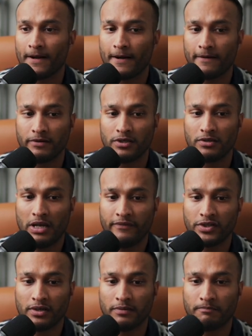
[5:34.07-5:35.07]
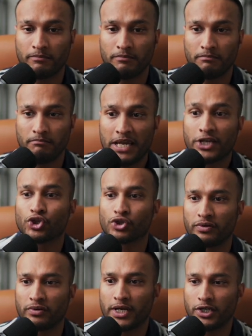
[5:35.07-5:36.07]
you have to make sure
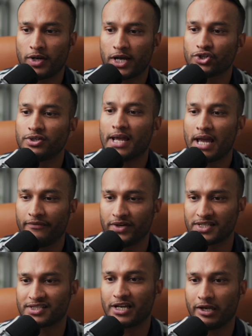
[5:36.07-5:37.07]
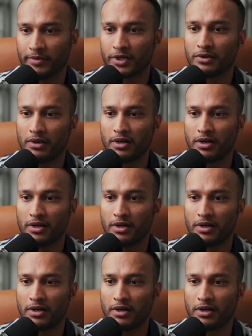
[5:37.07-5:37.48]
that you actually have an assignment clause,